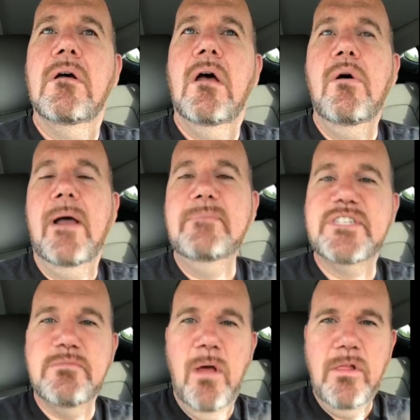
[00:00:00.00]
oh, I'm
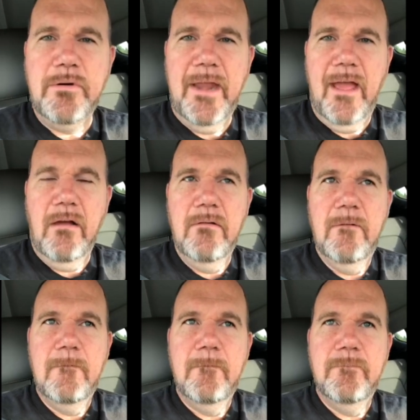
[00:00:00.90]
smaller now.
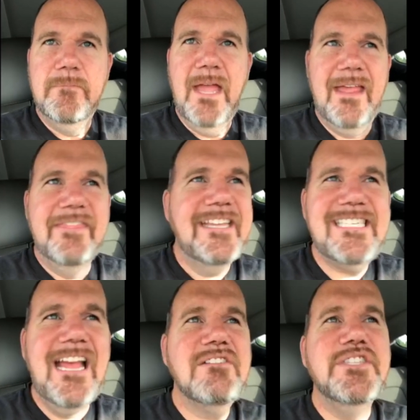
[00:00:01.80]
Uh, that
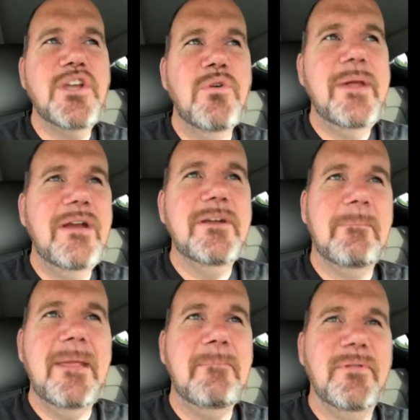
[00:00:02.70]
sounds so weird to
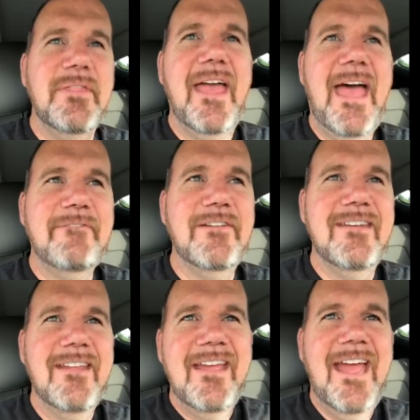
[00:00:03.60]
people that haven't
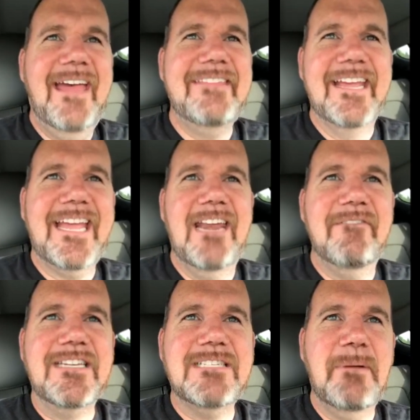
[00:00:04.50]
had that kind
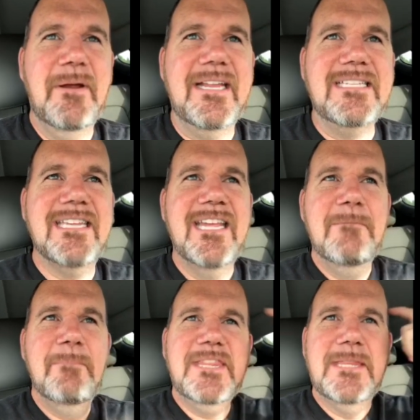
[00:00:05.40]
of experience,
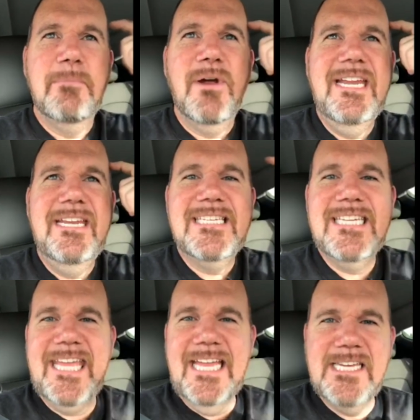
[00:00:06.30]
but the brain
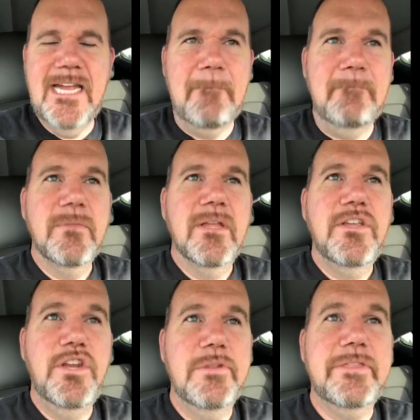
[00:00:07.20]
doesn't catch up.
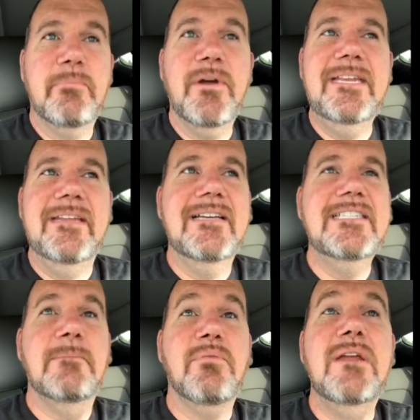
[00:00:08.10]
You know what the brain
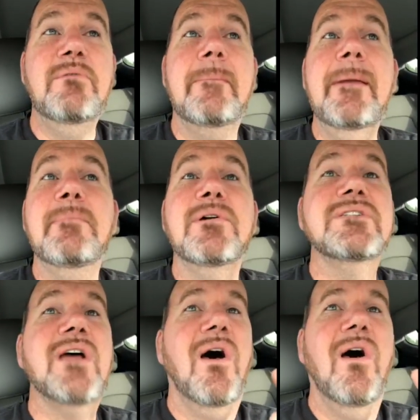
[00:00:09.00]
does? The brain
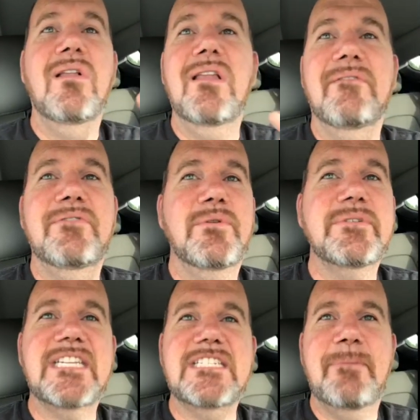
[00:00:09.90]
remembers all of
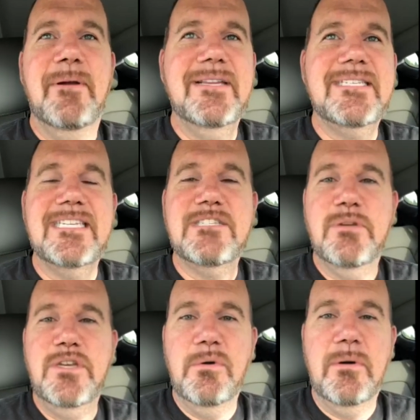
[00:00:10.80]
those experiences
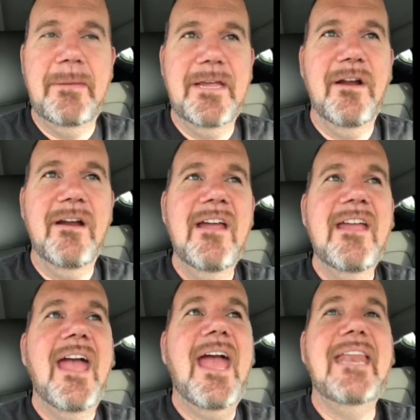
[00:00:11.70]
when you were bigger,
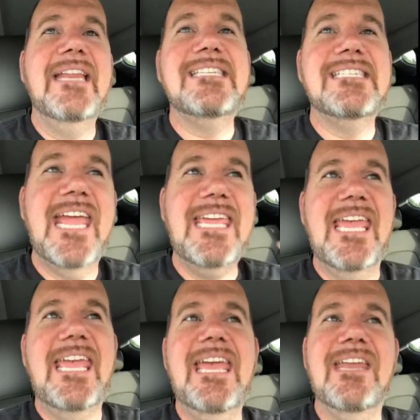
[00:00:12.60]
and it's
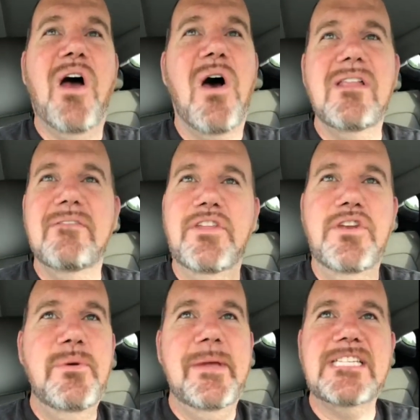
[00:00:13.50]
taking in all of the
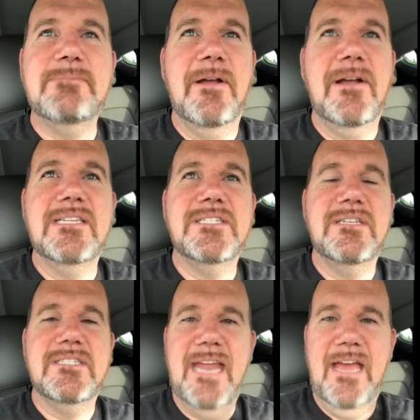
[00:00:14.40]
new
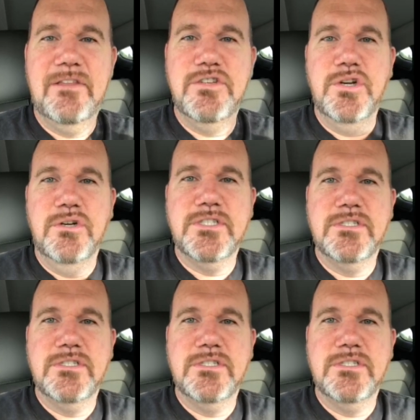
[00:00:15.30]
experiences now that you're